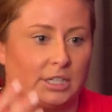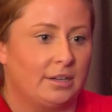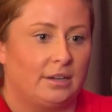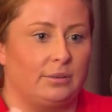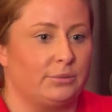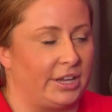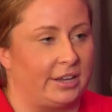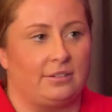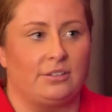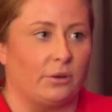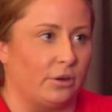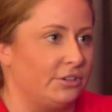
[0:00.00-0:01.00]
it was
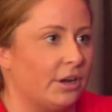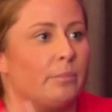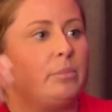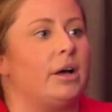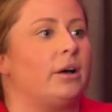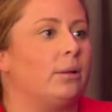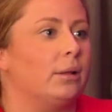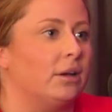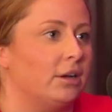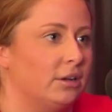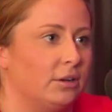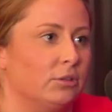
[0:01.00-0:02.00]
like a
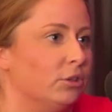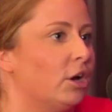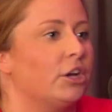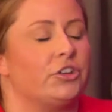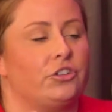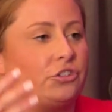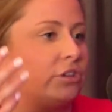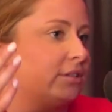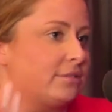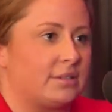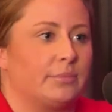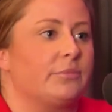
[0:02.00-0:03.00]
dumbbell, a lunge,
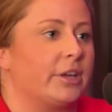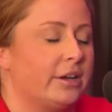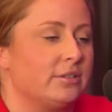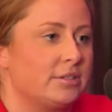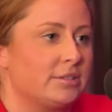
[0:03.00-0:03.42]
and something